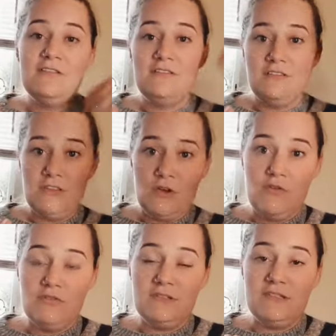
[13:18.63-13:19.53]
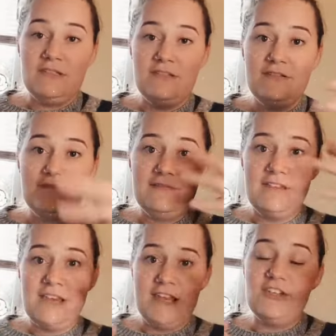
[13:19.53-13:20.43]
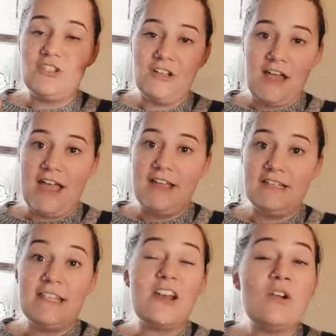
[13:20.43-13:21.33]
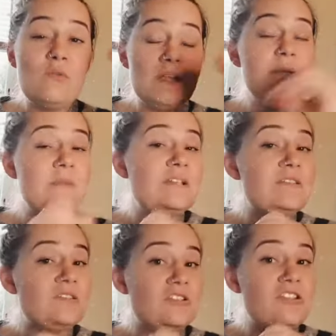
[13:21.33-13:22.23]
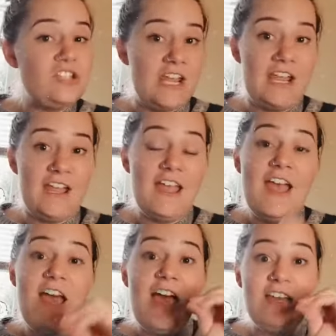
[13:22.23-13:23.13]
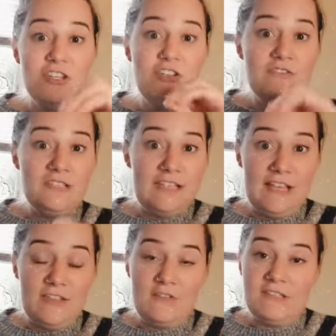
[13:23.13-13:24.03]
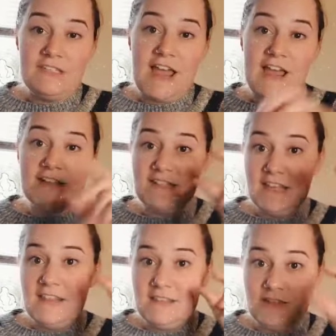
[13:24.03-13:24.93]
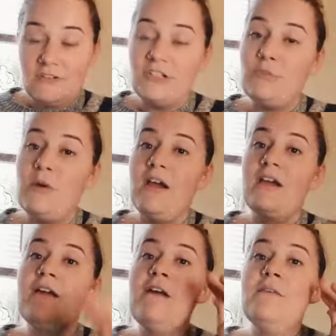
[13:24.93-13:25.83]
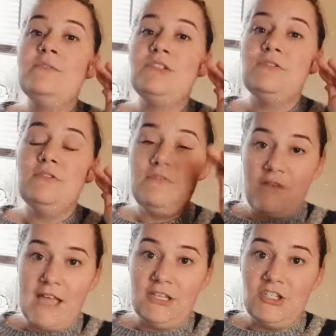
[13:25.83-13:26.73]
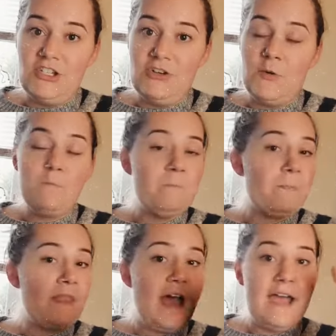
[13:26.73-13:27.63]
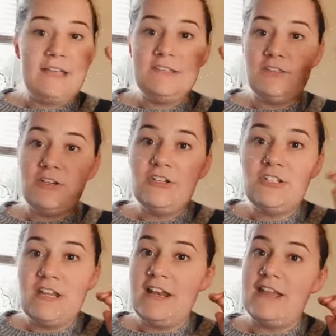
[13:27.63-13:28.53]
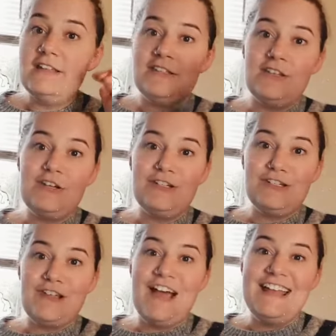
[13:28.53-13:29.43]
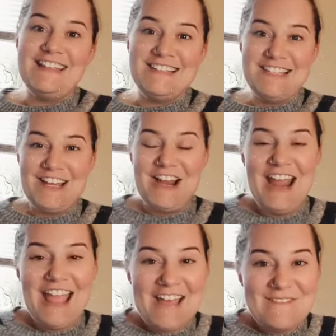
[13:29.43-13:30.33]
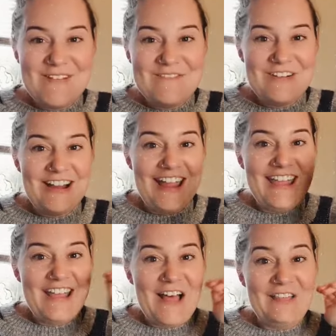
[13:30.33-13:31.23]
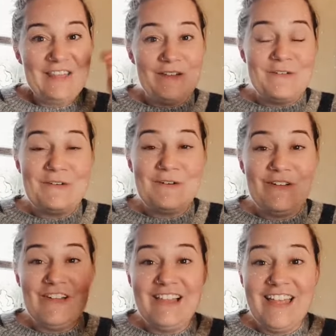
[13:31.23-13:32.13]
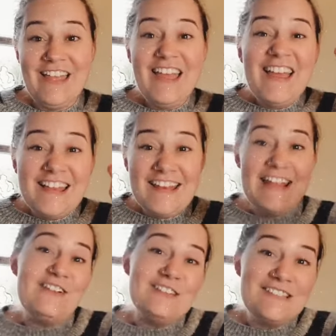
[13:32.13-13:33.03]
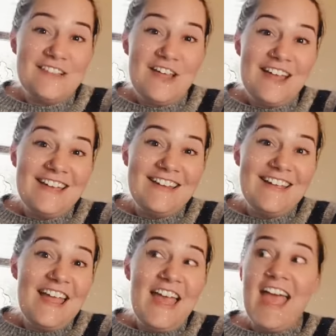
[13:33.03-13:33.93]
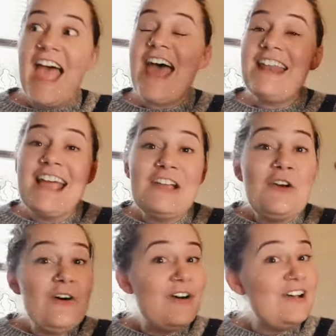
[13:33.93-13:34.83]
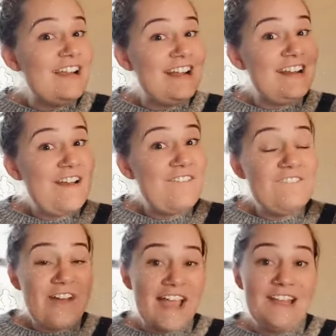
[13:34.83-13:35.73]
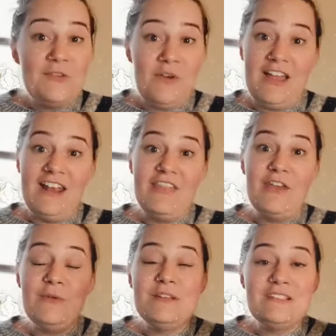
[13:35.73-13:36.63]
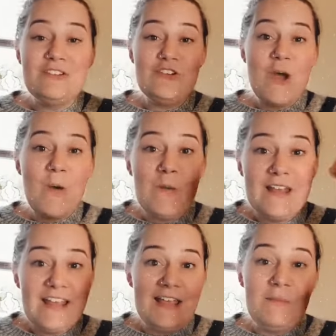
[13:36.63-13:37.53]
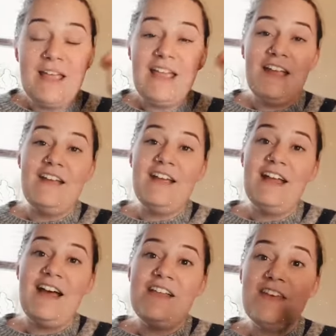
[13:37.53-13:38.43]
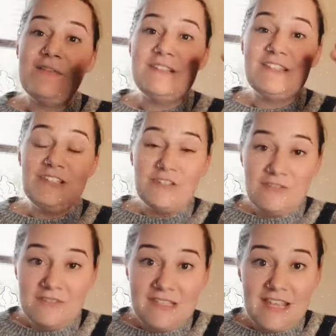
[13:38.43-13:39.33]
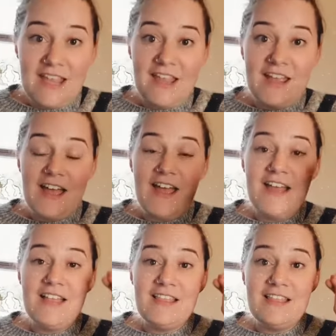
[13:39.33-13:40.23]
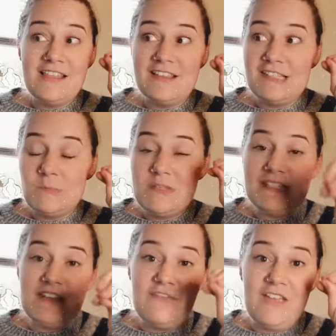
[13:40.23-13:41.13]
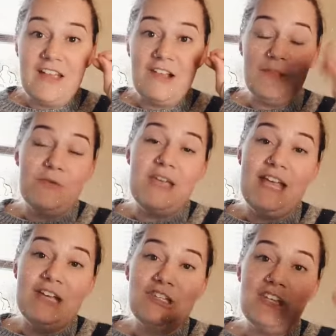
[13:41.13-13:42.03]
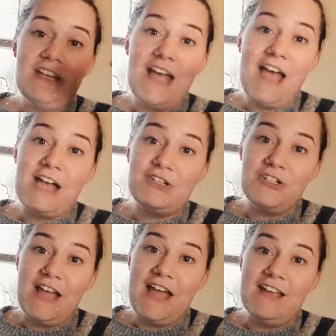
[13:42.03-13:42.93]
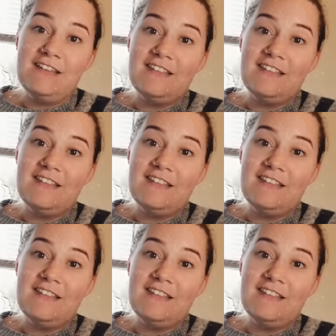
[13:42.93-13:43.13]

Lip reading: those niche clients that are going to be searching and using those tags in the search bar to find you. I searched on Instagram for a local nail salon, and I couldn't find one. There was no one in my area that was using the specific location hashtags.